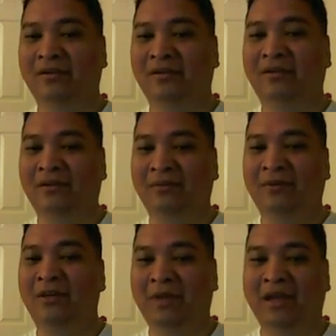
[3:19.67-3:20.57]
It's
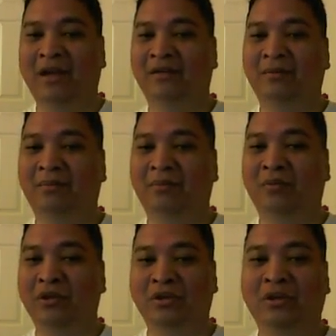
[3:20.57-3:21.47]
really bad, but
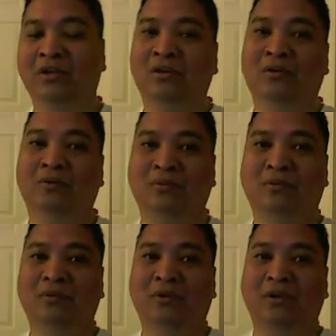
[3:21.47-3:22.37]
what are you going to do?
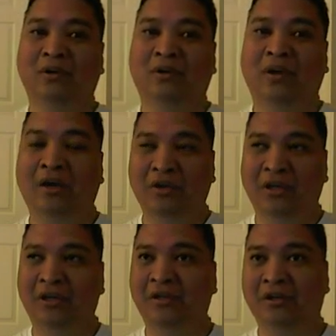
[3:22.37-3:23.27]
How are you
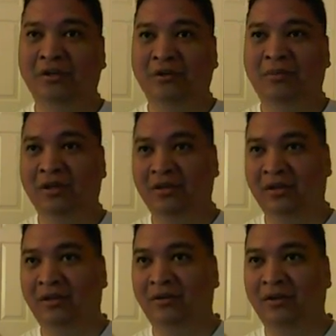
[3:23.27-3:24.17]
going to change your
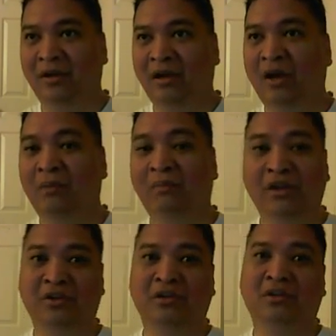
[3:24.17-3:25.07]
budget? How
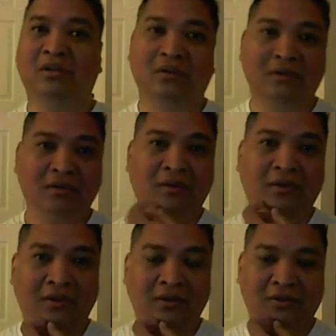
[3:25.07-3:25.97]
much?
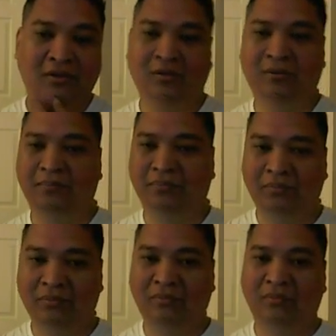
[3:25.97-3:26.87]
So
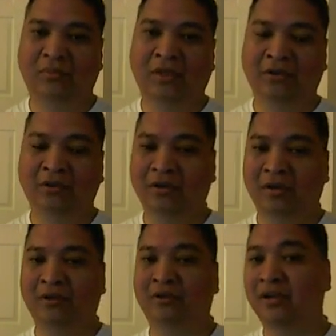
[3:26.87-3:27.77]
I
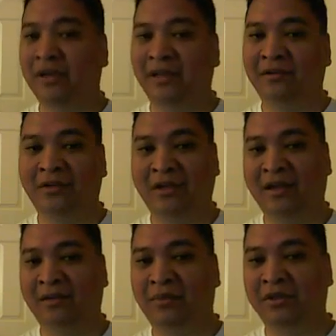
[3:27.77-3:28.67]
could not answer
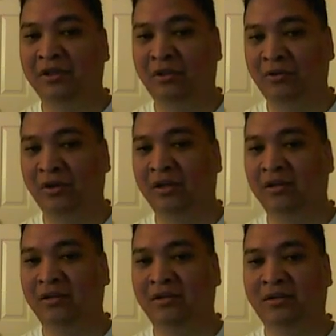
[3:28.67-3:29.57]
that by just looking at
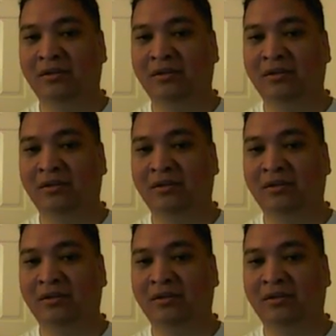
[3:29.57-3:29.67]
this.